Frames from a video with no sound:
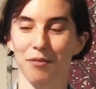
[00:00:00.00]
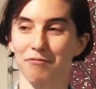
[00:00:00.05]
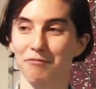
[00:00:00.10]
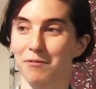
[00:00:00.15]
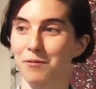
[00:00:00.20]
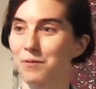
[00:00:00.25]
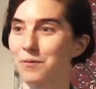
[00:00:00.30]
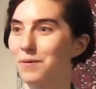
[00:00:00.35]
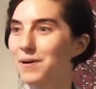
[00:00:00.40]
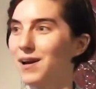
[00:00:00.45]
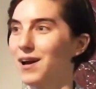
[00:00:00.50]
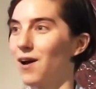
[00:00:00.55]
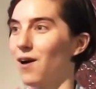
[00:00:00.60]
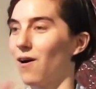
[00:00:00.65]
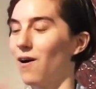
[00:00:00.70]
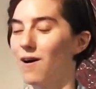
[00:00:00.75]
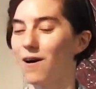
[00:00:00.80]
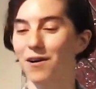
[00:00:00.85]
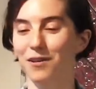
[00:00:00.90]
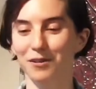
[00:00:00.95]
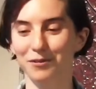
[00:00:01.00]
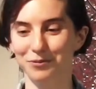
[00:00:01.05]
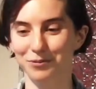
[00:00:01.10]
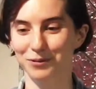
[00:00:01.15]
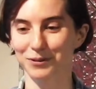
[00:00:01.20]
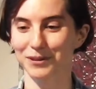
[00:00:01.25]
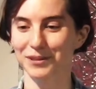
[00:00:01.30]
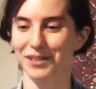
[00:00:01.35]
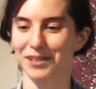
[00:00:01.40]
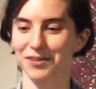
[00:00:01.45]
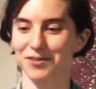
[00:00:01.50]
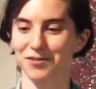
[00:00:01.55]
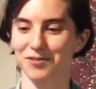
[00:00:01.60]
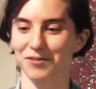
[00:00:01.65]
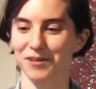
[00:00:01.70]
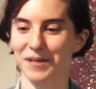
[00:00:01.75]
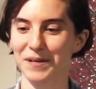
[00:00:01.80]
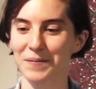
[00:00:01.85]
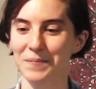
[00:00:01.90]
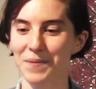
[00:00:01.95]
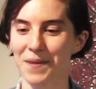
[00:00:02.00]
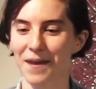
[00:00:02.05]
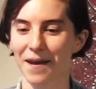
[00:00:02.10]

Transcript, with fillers: through all of world history,